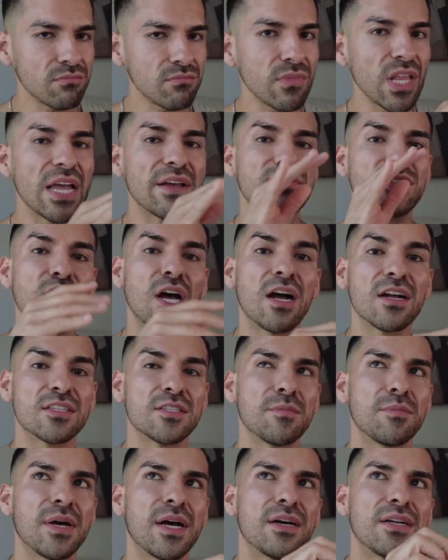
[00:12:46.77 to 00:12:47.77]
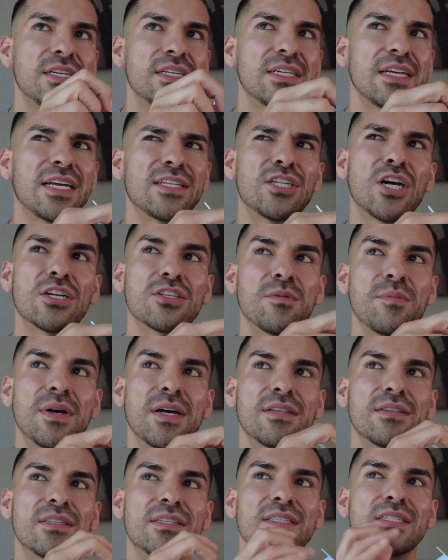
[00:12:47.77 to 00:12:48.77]
I've talked about it. I talked
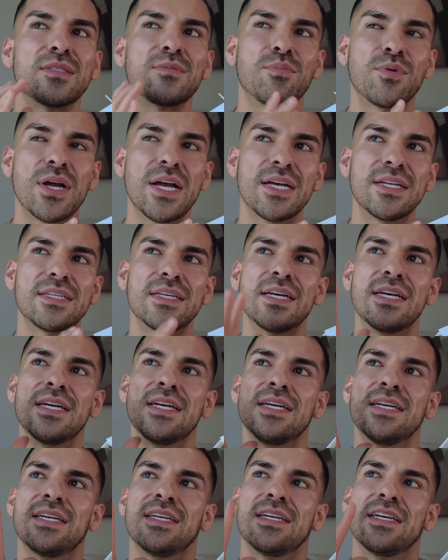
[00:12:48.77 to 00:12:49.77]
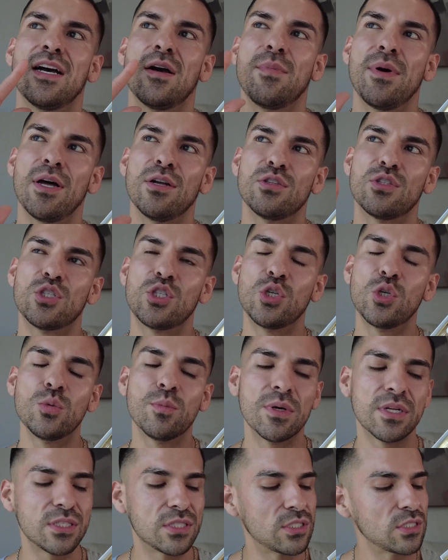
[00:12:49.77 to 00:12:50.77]
about this brand about 2
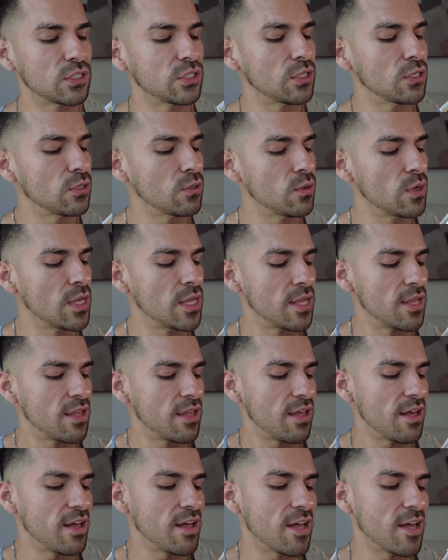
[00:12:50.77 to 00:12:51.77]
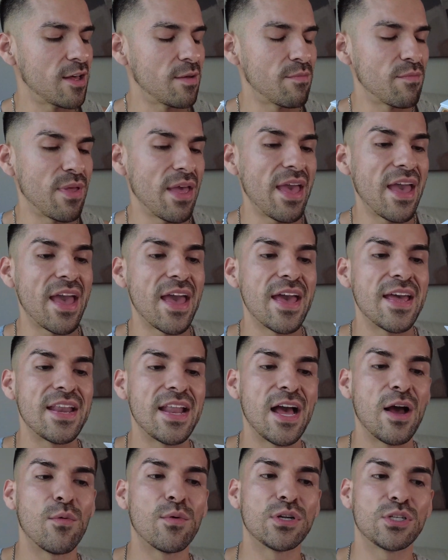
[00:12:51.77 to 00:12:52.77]
months ago, and I
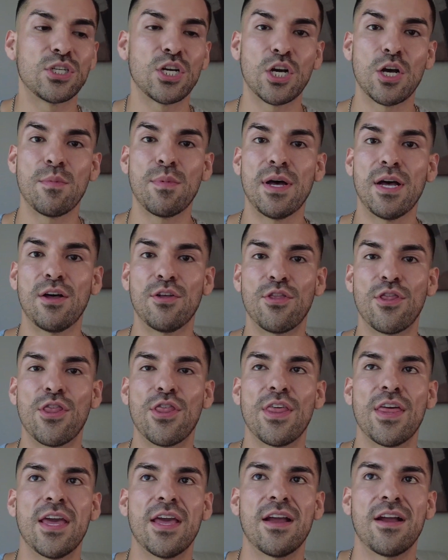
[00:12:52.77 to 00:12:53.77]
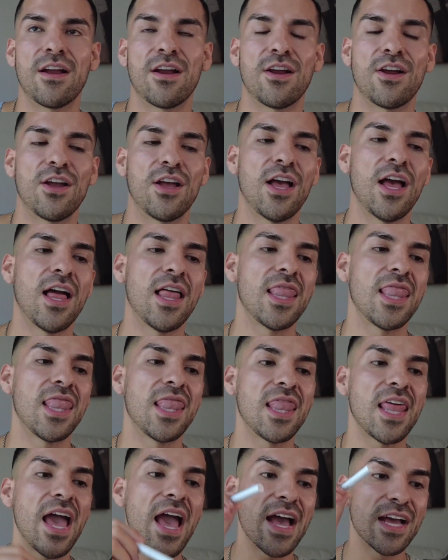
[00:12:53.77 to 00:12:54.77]
want to talk about their
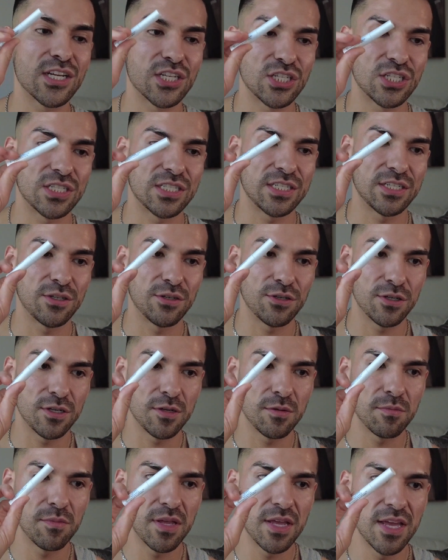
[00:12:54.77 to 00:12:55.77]
lash serum.